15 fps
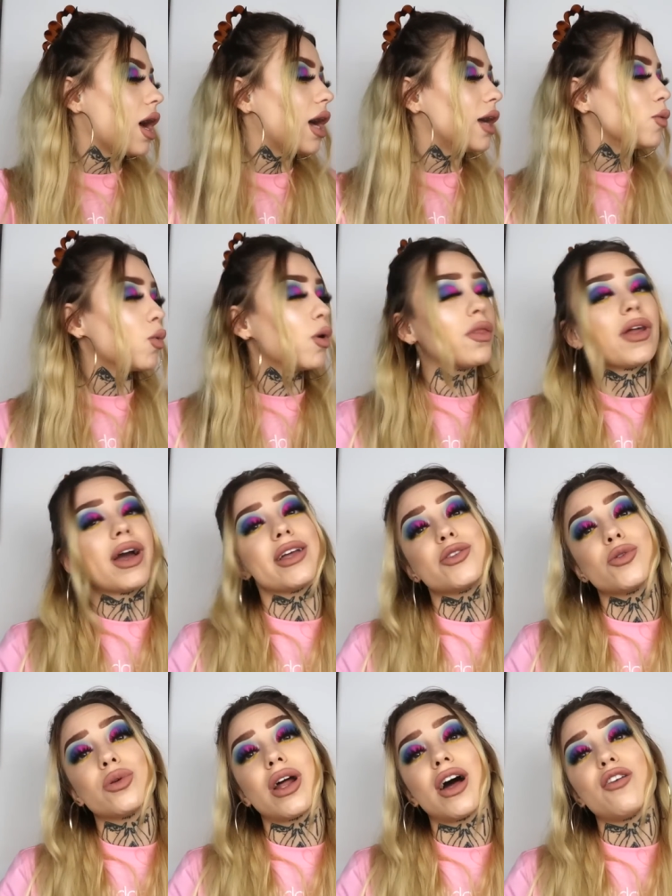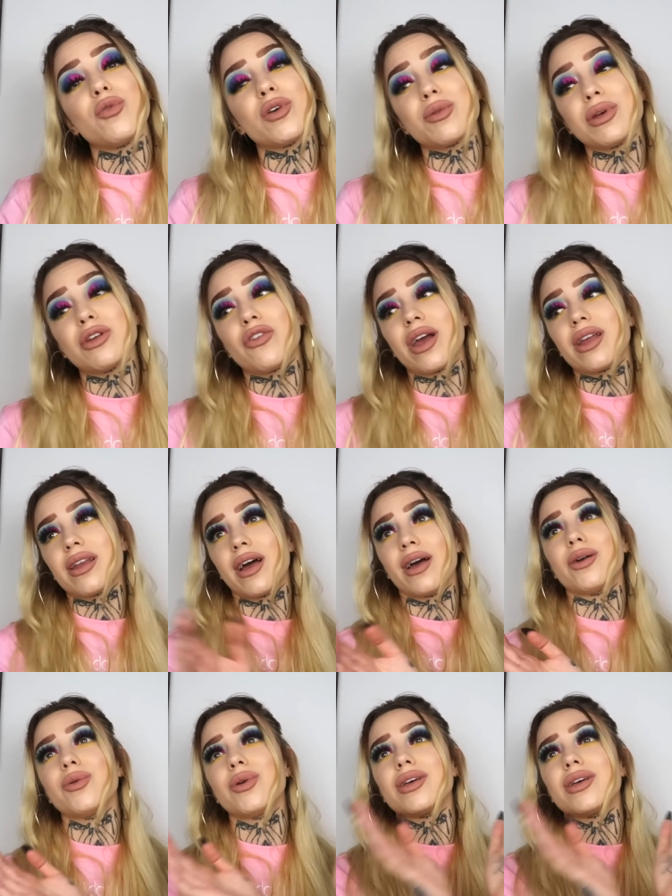And one that I don't have with me right now